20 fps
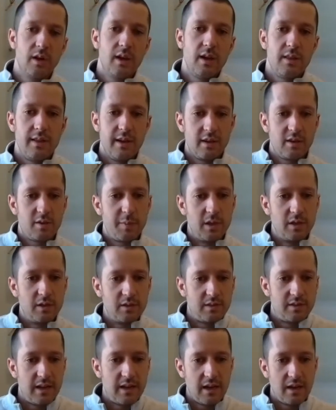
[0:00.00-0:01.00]
the
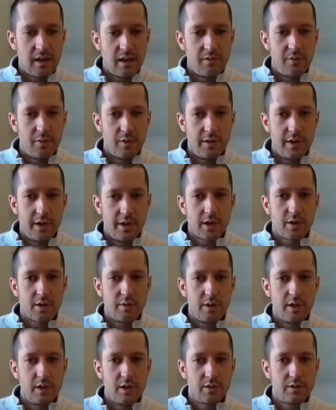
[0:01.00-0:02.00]
experience they need for their
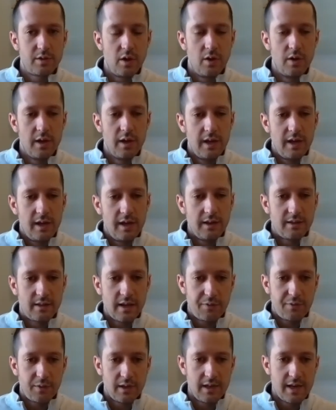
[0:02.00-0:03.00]
career. So it's
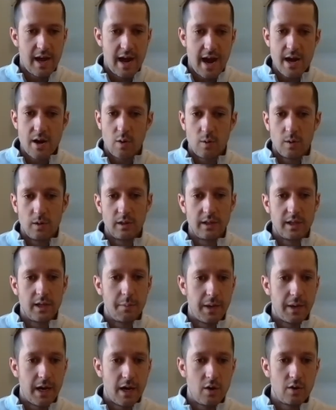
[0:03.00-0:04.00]
definitely not only
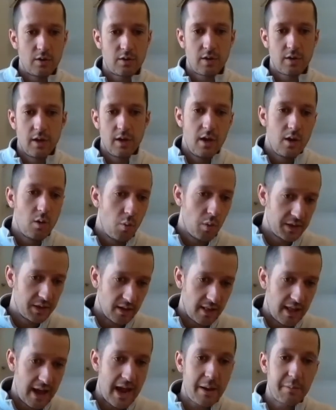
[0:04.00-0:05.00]
about what the
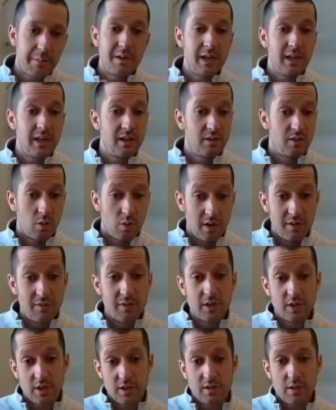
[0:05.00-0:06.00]
lab needs or even
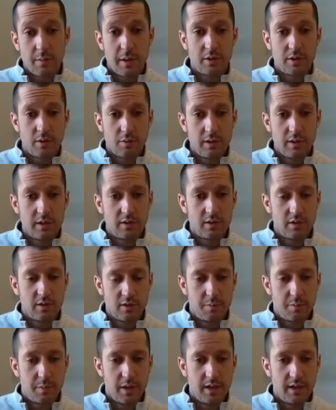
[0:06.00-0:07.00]
just about the
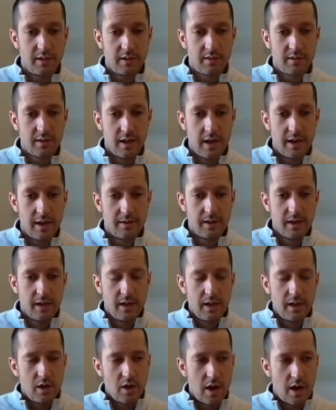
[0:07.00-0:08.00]
research, but it's,
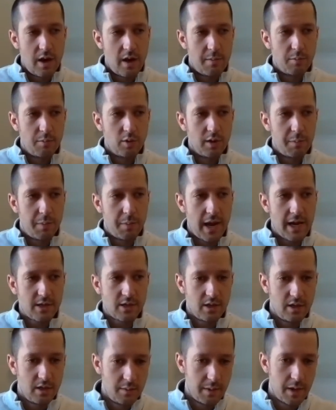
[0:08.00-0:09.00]
I'm really
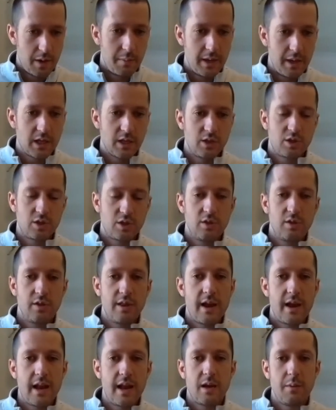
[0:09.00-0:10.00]
passionate about making sure
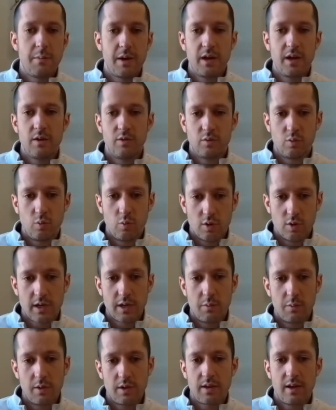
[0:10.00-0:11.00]
that anybody who's working
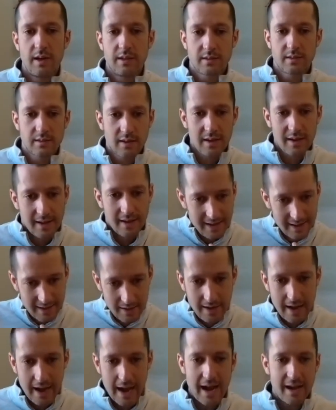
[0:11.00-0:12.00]
with us
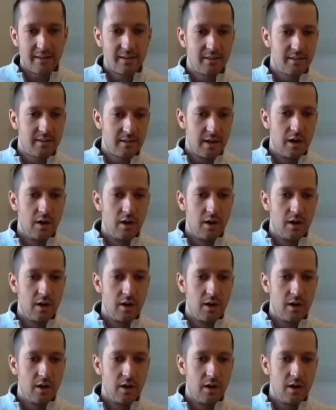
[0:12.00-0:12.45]
has,